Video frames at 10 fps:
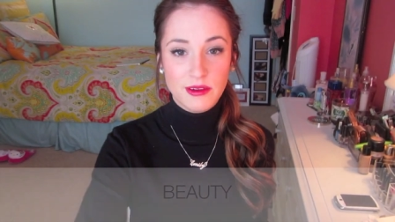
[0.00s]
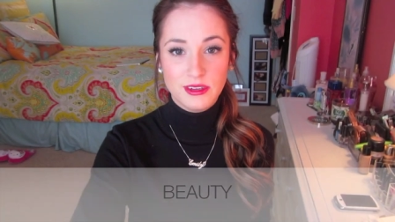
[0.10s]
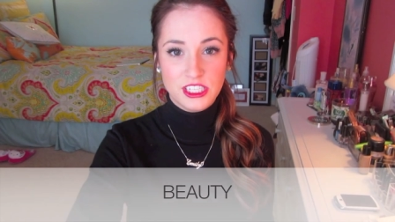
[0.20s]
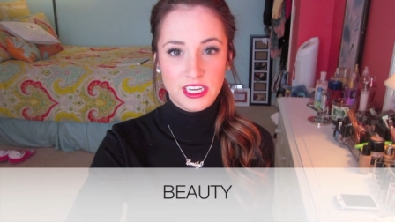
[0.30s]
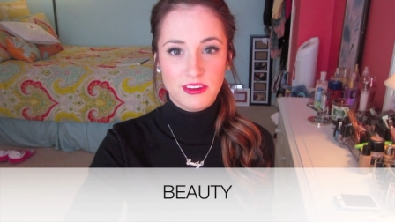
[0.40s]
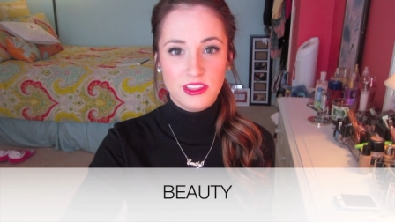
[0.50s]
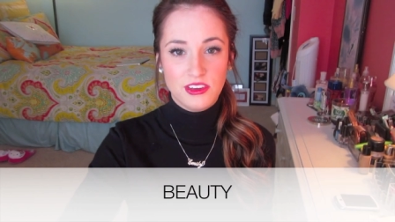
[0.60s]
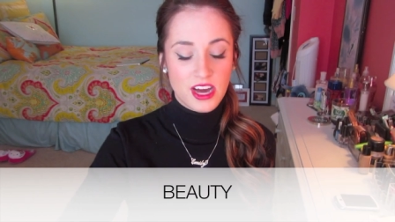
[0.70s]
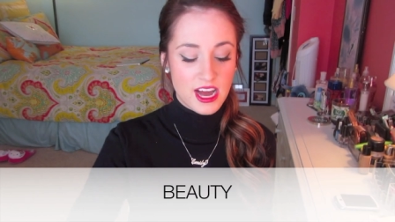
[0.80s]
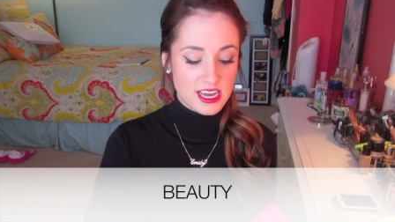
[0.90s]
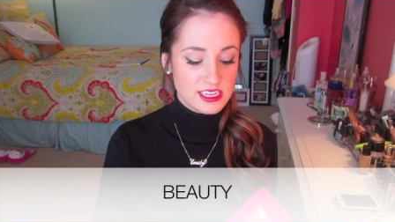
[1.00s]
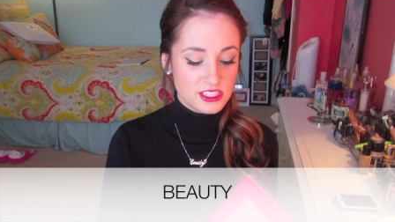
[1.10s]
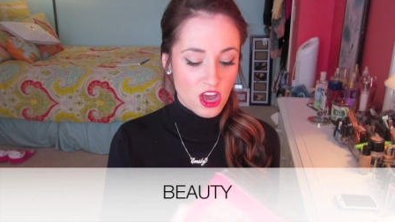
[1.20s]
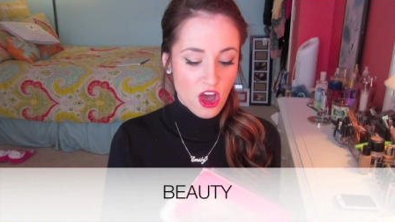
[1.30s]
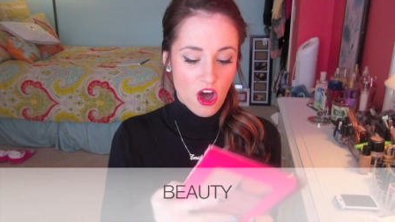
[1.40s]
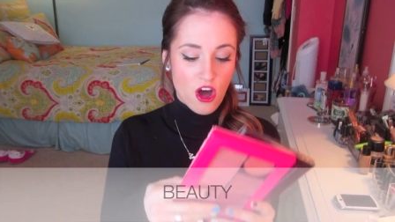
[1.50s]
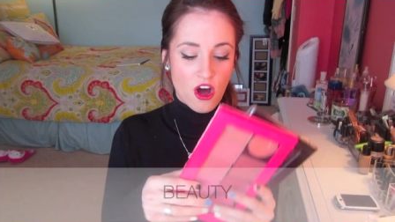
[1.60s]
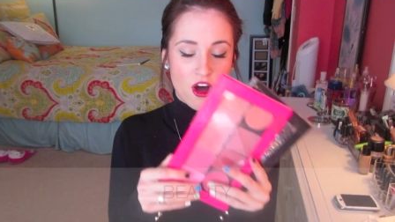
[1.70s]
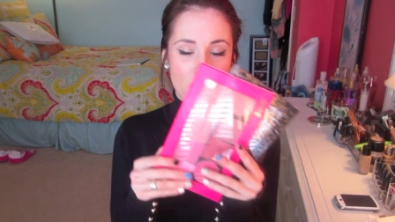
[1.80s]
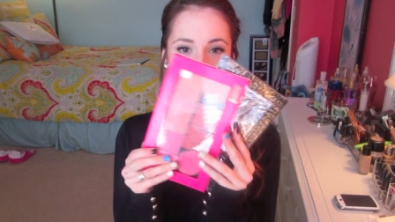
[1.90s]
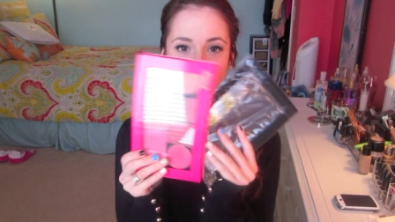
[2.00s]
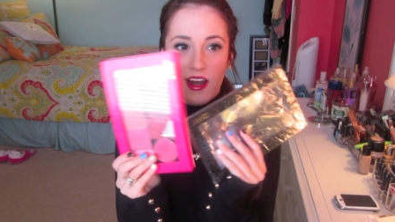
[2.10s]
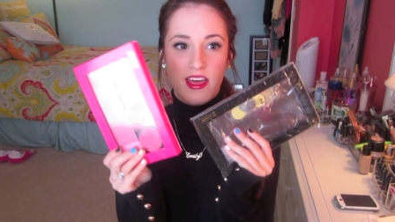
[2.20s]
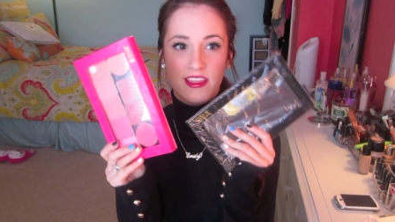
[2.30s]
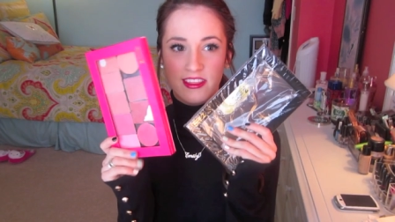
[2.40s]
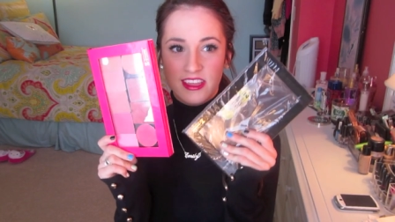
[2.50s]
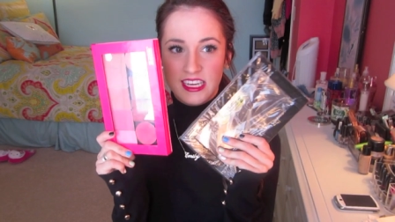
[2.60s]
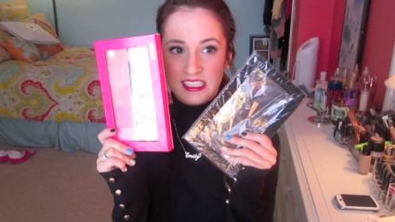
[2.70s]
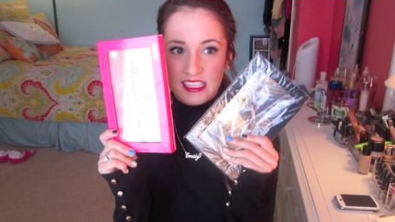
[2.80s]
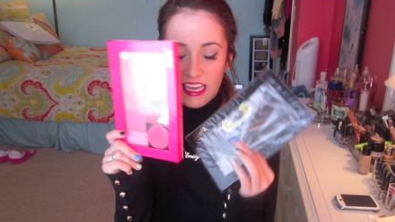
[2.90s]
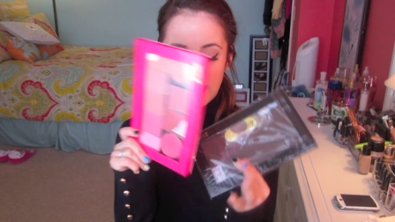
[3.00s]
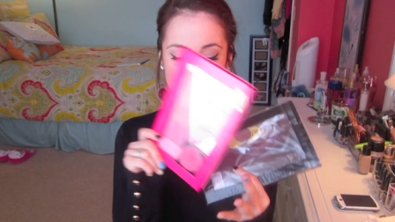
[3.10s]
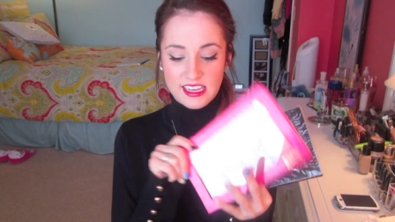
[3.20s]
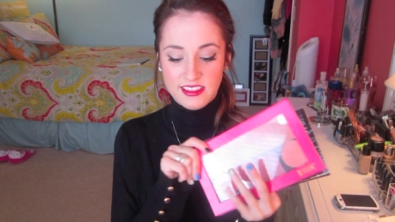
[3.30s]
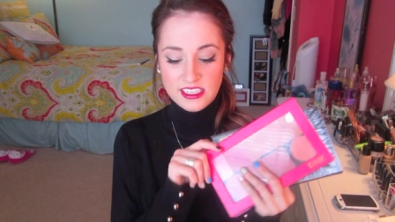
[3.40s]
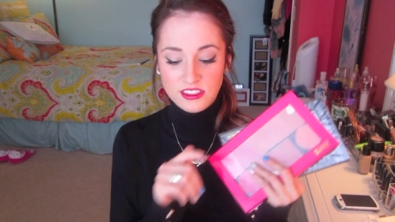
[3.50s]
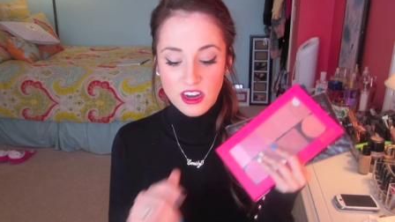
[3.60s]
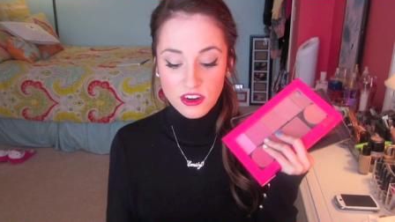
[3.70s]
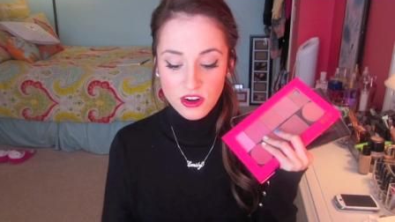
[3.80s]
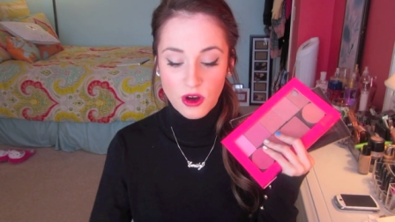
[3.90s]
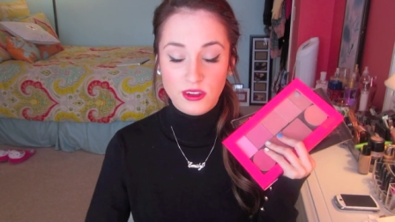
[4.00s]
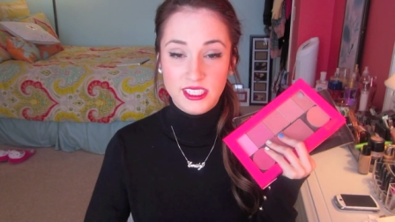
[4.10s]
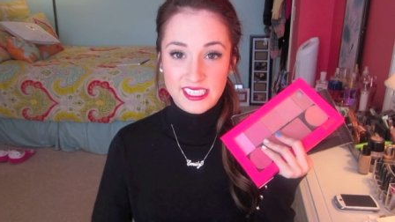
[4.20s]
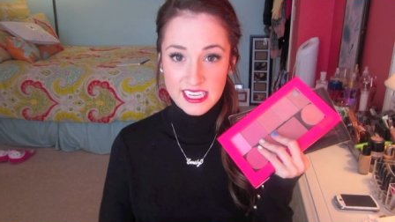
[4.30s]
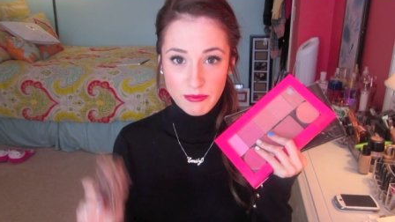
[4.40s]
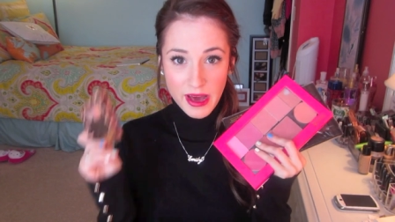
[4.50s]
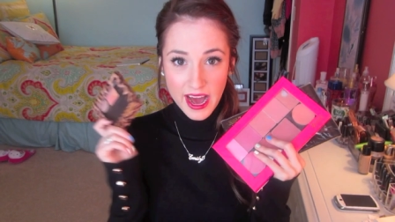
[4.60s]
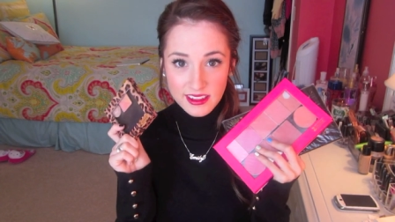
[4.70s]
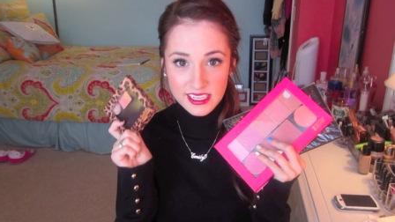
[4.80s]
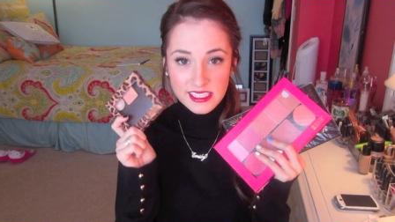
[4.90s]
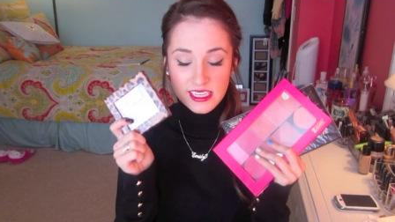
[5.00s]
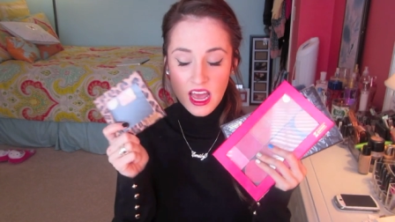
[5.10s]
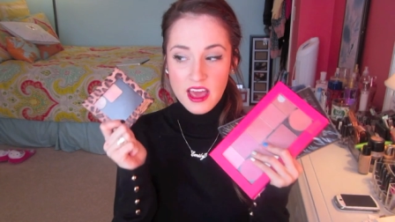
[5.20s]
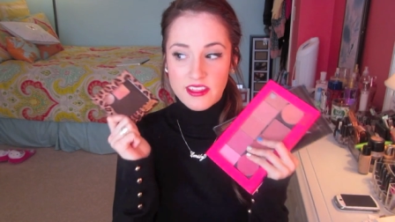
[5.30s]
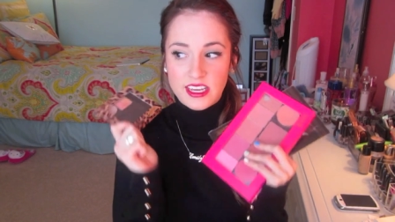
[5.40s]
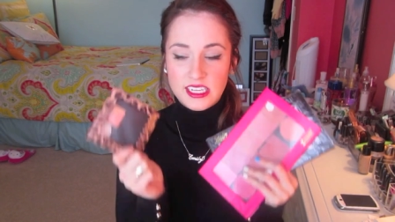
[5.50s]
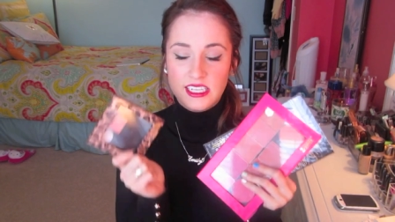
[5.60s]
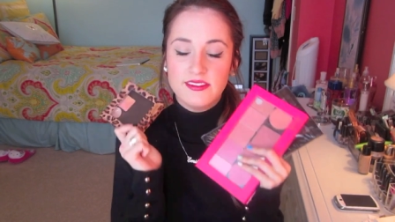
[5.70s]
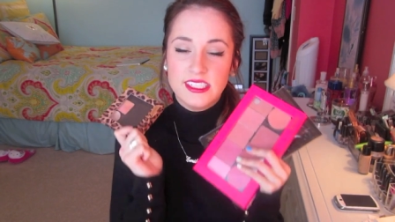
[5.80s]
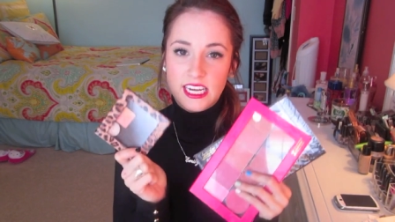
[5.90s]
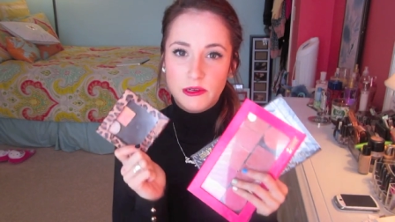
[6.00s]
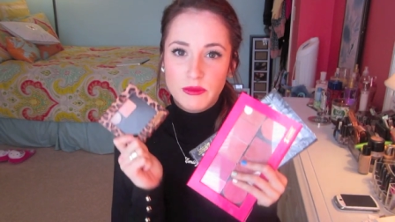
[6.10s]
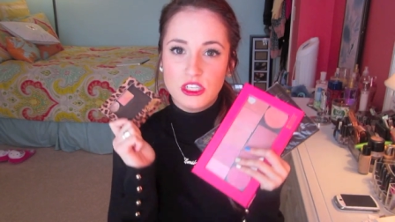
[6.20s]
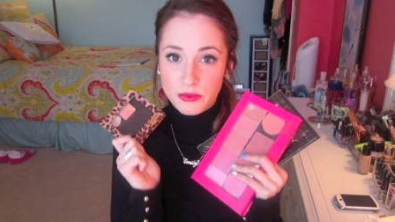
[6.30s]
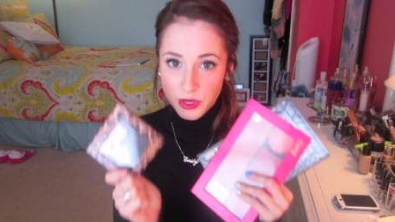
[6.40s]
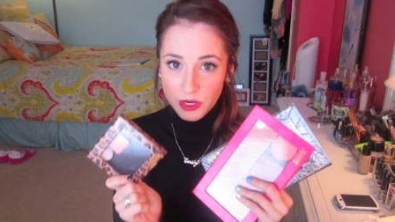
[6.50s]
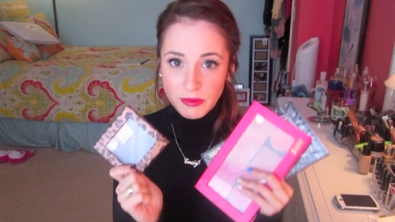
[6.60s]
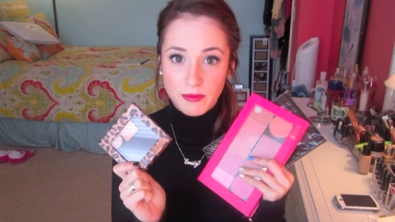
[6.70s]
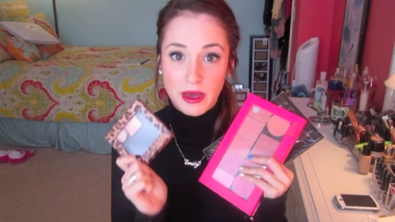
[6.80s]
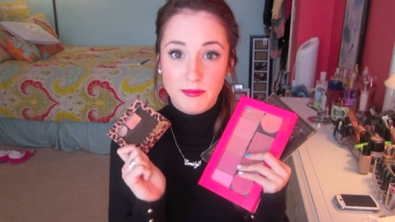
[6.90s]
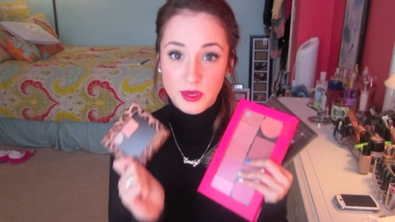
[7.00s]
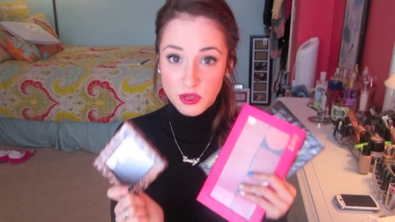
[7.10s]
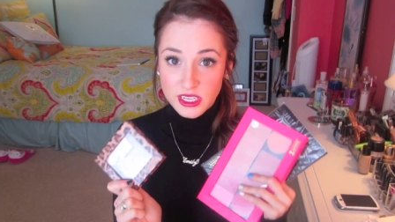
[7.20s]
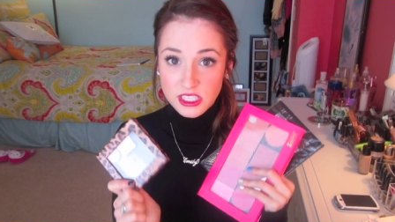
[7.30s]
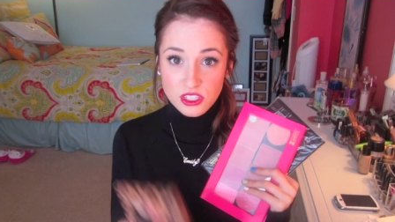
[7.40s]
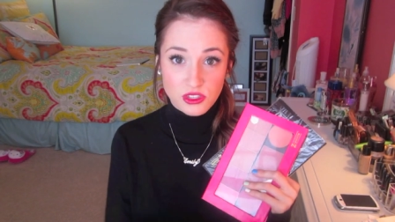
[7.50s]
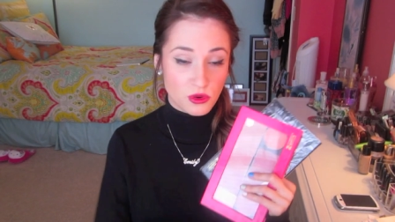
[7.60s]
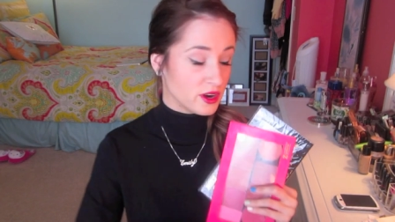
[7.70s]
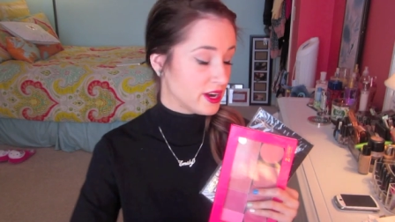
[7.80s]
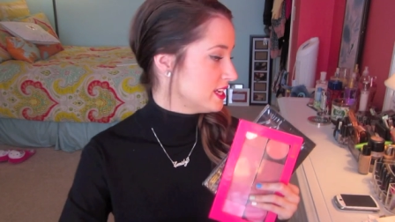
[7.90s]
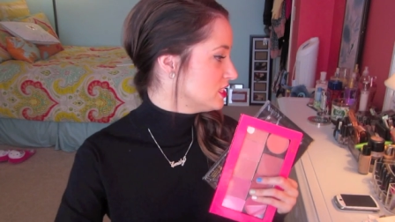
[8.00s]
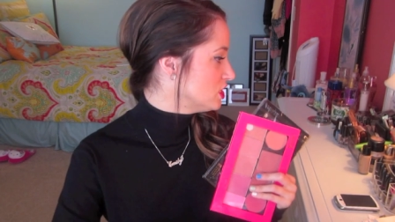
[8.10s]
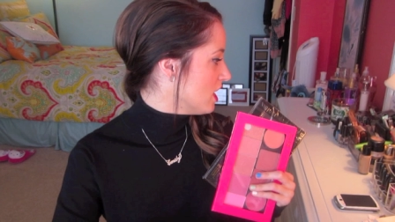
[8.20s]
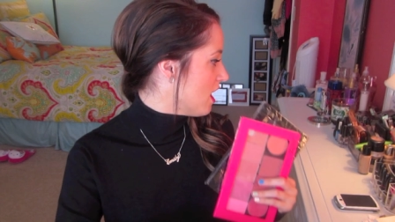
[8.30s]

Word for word: I want to share with you guys are these things and these are called Z palettes. These have saved me room in my beauty storage.